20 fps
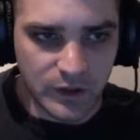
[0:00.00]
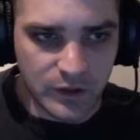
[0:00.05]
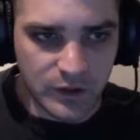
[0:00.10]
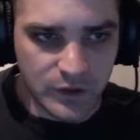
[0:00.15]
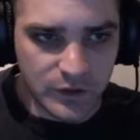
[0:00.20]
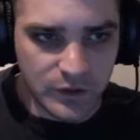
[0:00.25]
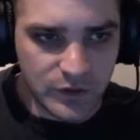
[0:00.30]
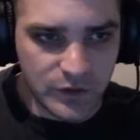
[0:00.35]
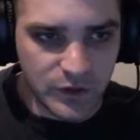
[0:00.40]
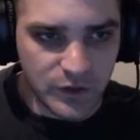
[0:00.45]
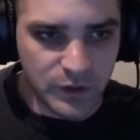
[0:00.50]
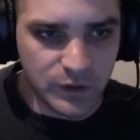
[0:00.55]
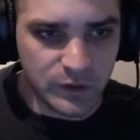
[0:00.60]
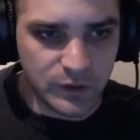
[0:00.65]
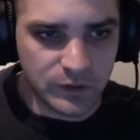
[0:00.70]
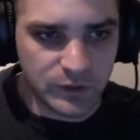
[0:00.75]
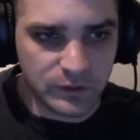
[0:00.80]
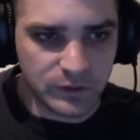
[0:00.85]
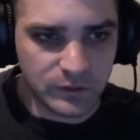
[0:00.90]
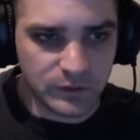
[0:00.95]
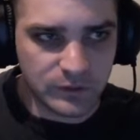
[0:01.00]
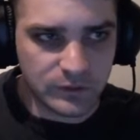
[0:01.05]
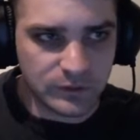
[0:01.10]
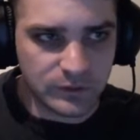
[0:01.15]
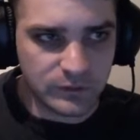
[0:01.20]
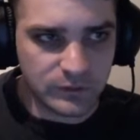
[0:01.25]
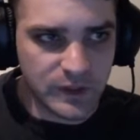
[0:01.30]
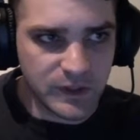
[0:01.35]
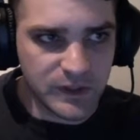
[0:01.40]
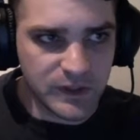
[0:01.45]
So
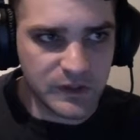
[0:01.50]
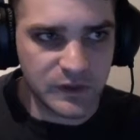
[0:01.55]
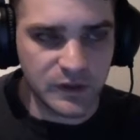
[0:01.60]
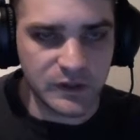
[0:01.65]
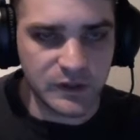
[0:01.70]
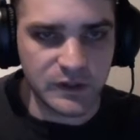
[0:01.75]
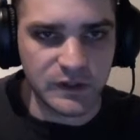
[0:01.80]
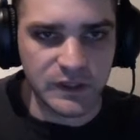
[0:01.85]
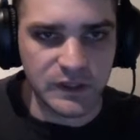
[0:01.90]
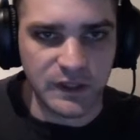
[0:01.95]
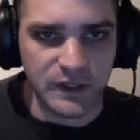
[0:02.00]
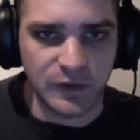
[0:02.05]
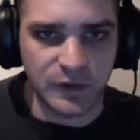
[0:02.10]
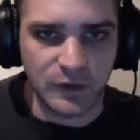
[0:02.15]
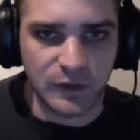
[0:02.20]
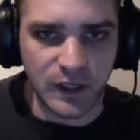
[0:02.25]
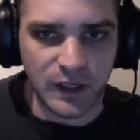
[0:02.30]
this is just the default